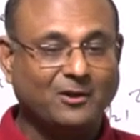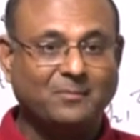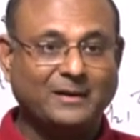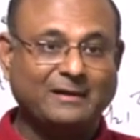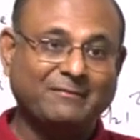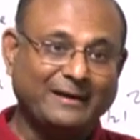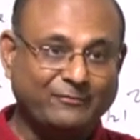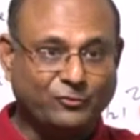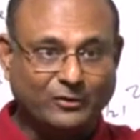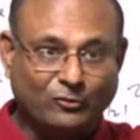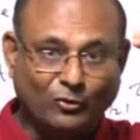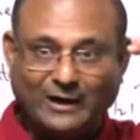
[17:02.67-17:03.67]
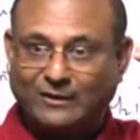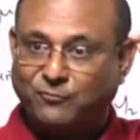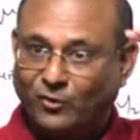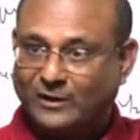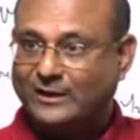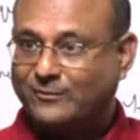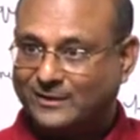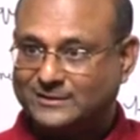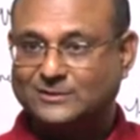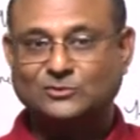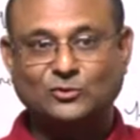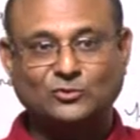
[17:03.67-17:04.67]
But even if you look at 4
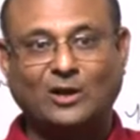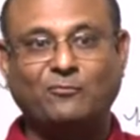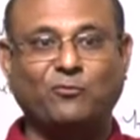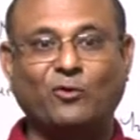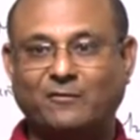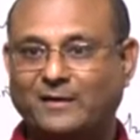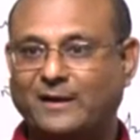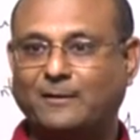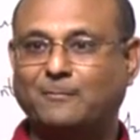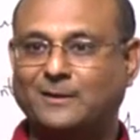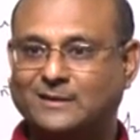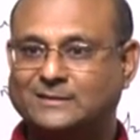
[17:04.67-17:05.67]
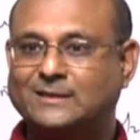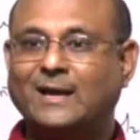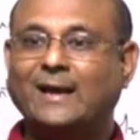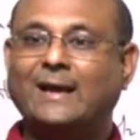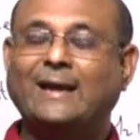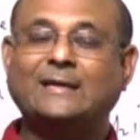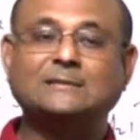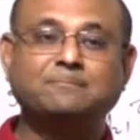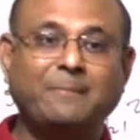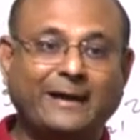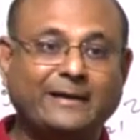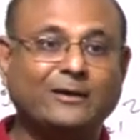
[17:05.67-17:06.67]
equations to solve 4 variables, it is
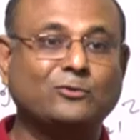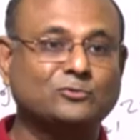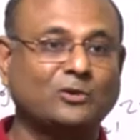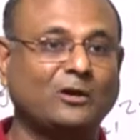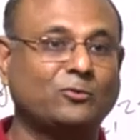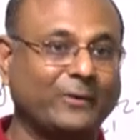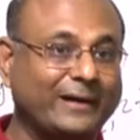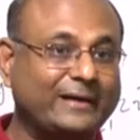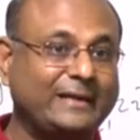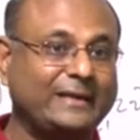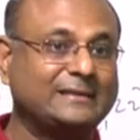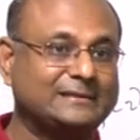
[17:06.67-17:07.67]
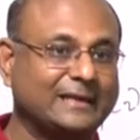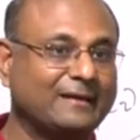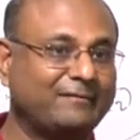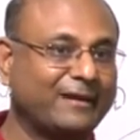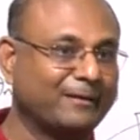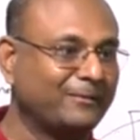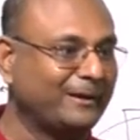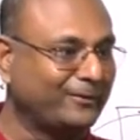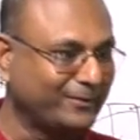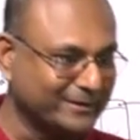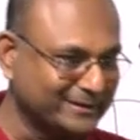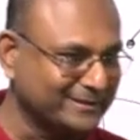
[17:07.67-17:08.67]
better to solve 20 single variable
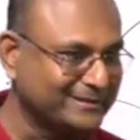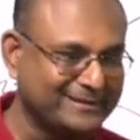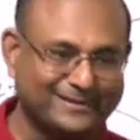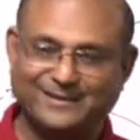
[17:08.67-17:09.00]
equations.